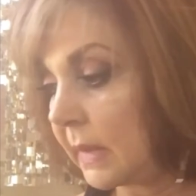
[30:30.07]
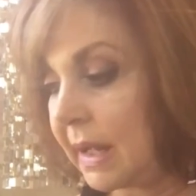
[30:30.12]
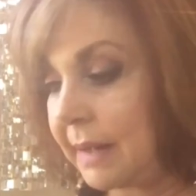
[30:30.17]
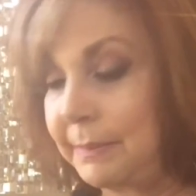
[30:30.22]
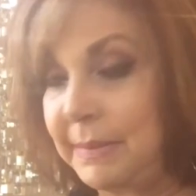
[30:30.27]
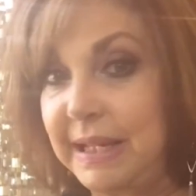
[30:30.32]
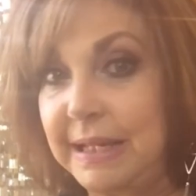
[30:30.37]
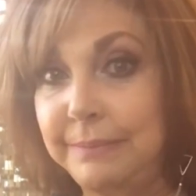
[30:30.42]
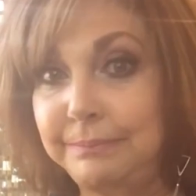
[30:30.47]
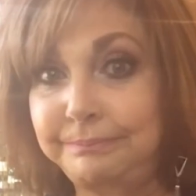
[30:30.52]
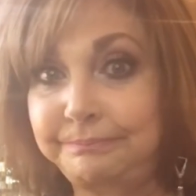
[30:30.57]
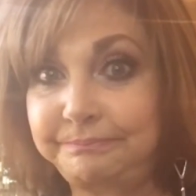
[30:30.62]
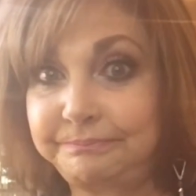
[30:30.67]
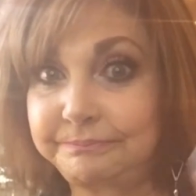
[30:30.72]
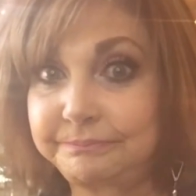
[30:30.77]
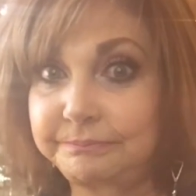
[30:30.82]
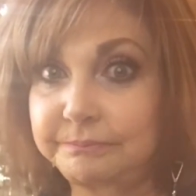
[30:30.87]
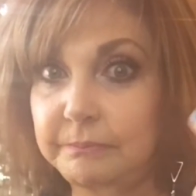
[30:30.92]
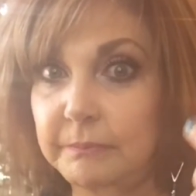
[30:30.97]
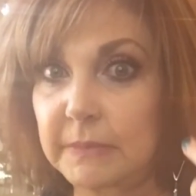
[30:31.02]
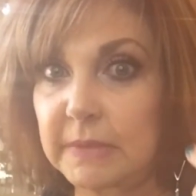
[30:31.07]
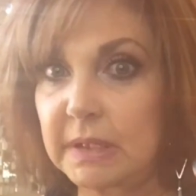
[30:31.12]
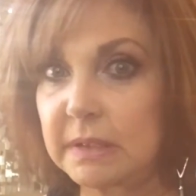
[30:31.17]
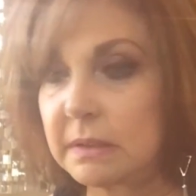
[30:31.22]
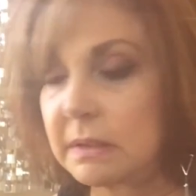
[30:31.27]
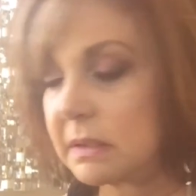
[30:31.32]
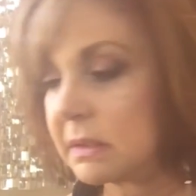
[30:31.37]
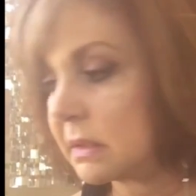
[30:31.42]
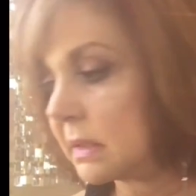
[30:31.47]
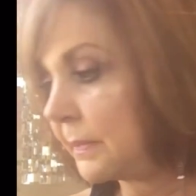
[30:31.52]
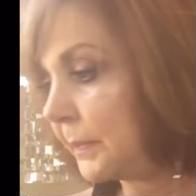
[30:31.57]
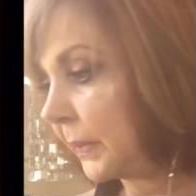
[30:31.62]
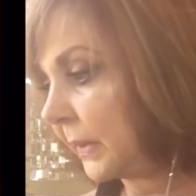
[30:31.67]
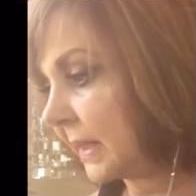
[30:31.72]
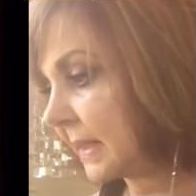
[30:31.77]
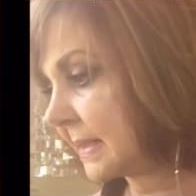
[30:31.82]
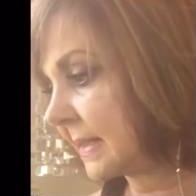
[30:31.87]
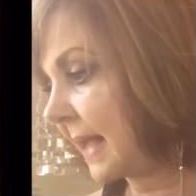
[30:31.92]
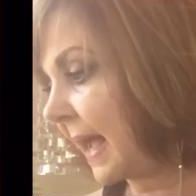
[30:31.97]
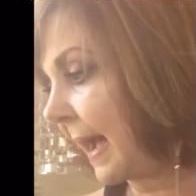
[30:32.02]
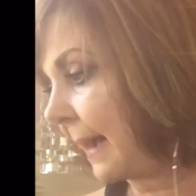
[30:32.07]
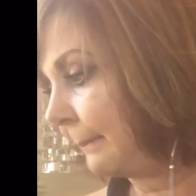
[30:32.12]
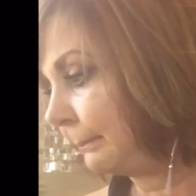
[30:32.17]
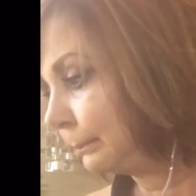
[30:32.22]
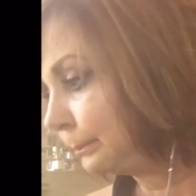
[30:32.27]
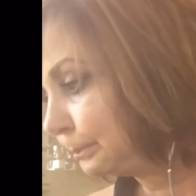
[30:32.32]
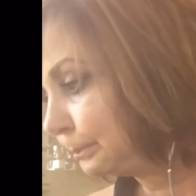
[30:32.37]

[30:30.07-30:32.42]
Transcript: I mean, it's as simple as that.